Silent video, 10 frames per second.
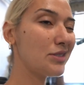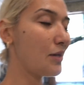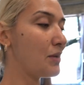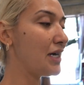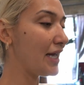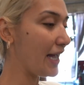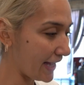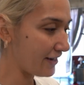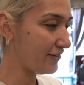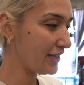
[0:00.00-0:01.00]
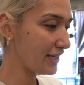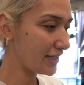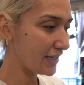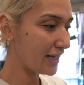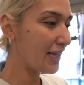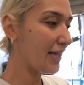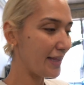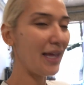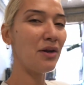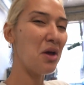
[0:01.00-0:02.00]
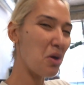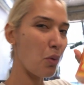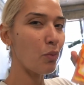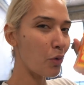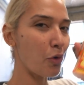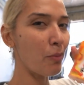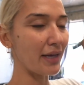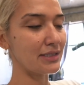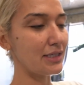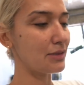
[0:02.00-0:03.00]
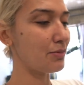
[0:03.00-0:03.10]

I'm ahead of it, then we'll go back to this.